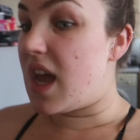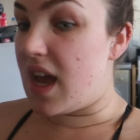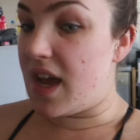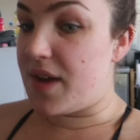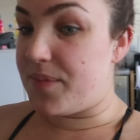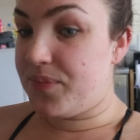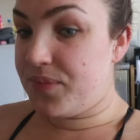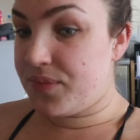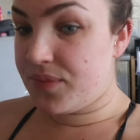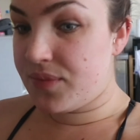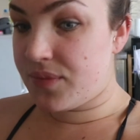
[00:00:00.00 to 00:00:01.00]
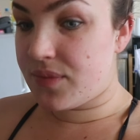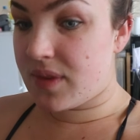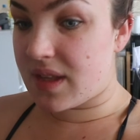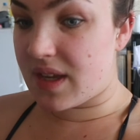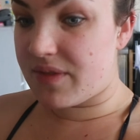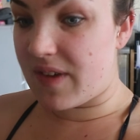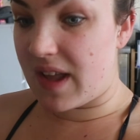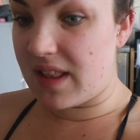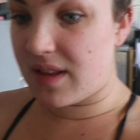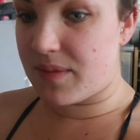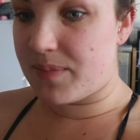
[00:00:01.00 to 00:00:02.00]
I
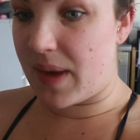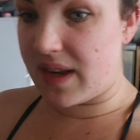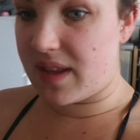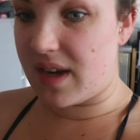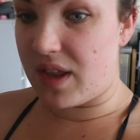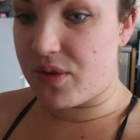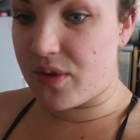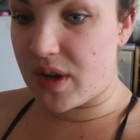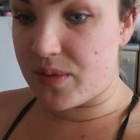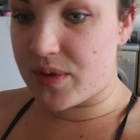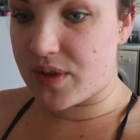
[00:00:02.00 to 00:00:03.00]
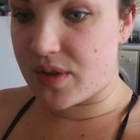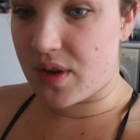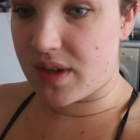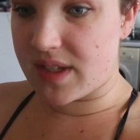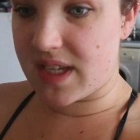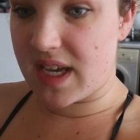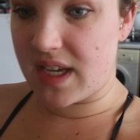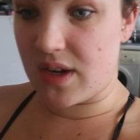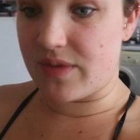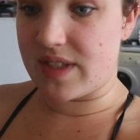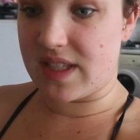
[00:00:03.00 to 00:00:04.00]
felt better than I thought I would on holiday.
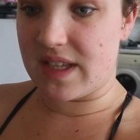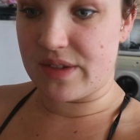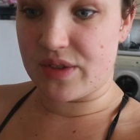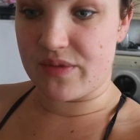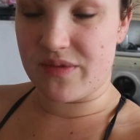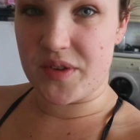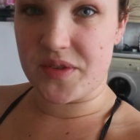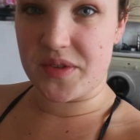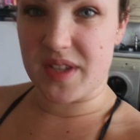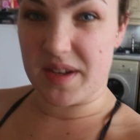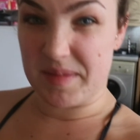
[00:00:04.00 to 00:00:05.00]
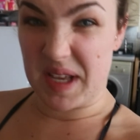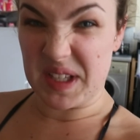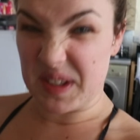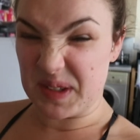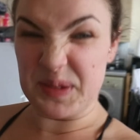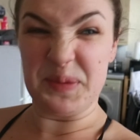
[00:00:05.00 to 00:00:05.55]
Obviously there are some photos that I'm like,